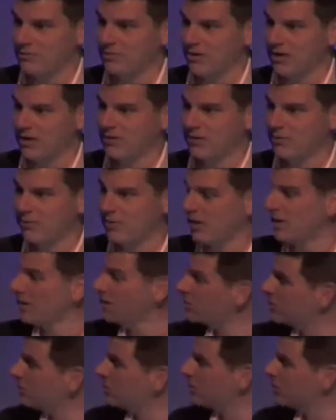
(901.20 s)
by
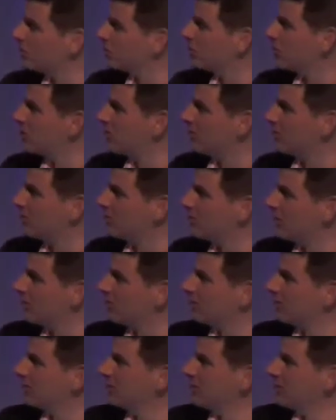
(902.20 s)
applying sort of too much
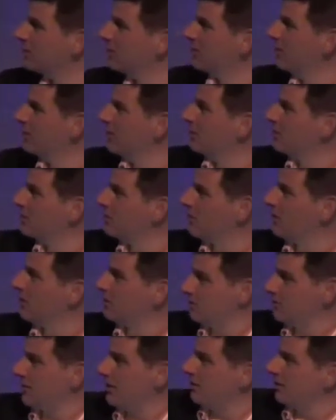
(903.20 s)

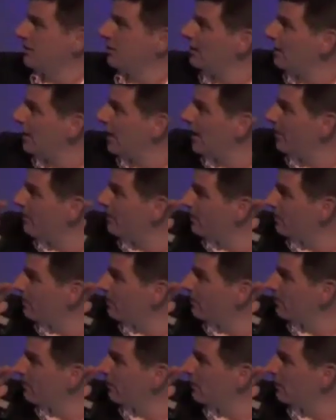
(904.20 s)
science around it.
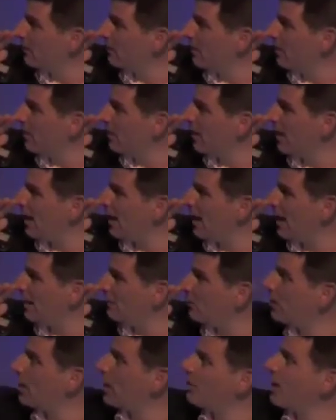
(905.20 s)

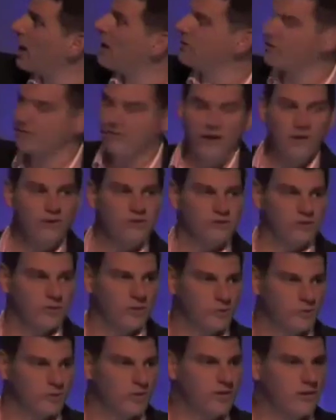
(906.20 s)
And out of the focus
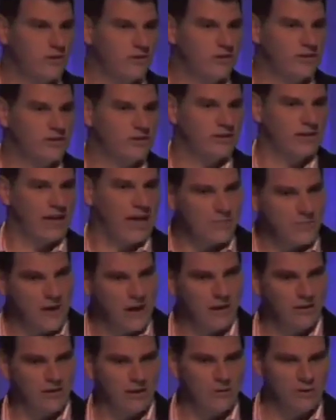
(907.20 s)
groups, one of the things that came
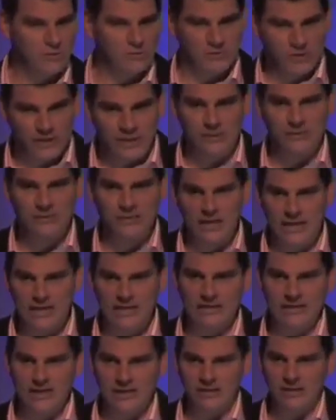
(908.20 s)
out, and it was particularly with
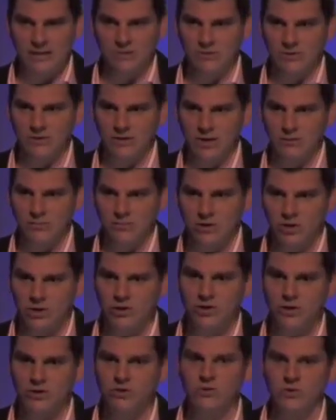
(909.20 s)
ladies actually, was
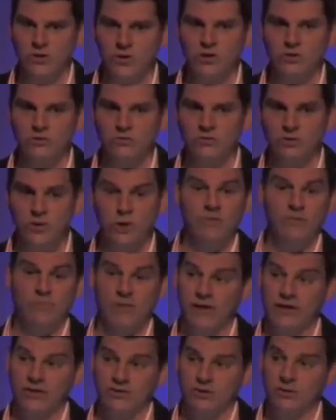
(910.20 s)
could you do shoe
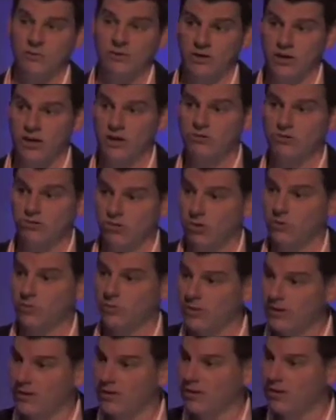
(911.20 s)
repairs? Could I
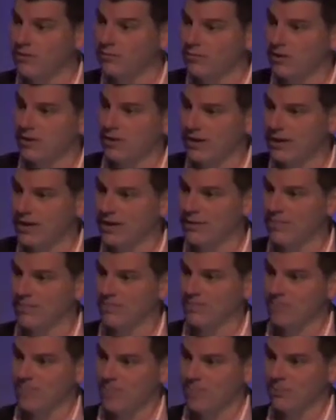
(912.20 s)
drop
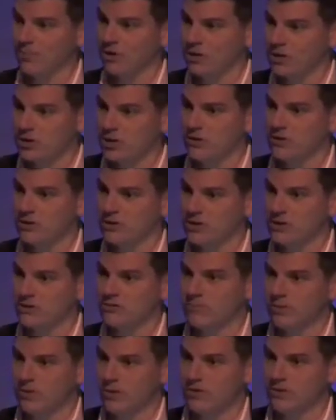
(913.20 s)
my shoes
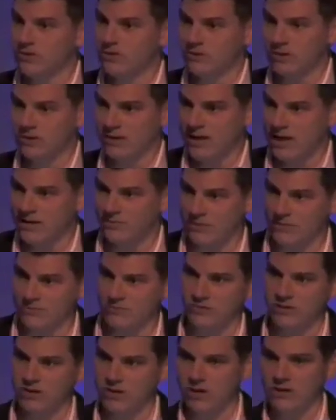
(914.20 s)
into a box and then have it
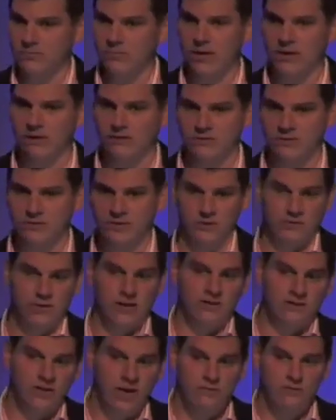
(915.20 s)
returned back to
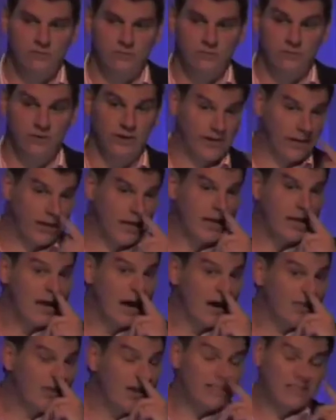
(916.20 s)
a service provider?
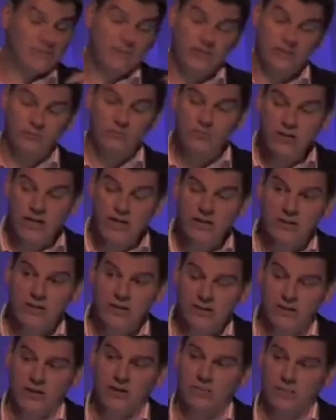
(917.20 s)
And that to me is a really good
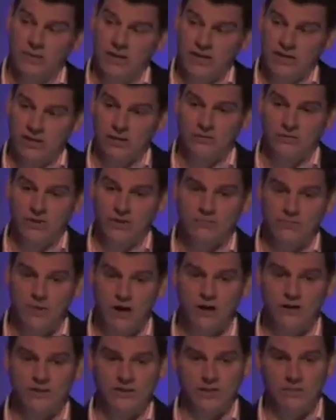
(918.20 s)
example actually of that
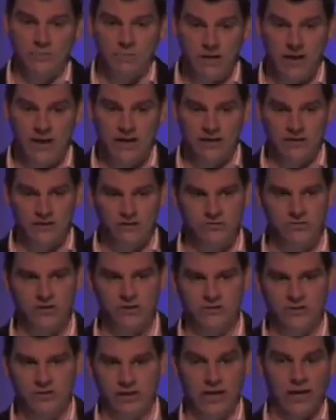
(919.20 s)
marketing, branding,
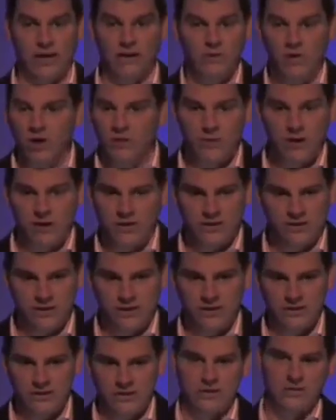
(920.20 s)
trust thing. I'm not a
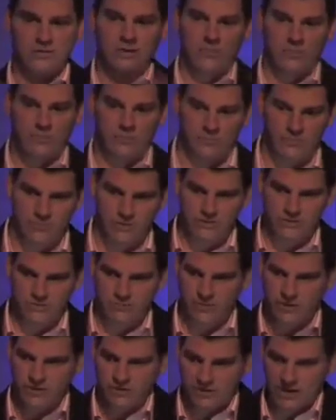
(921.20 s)
marketer, you know,
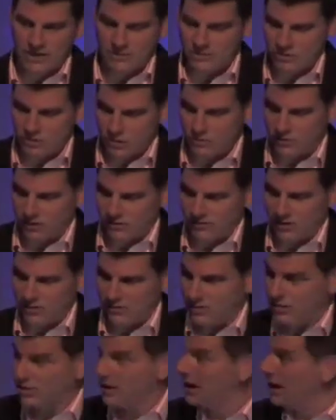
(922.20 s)
by trade I'm a software
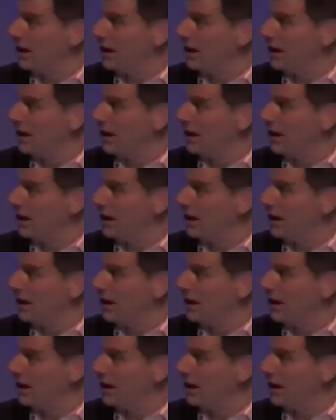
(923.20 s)
developer,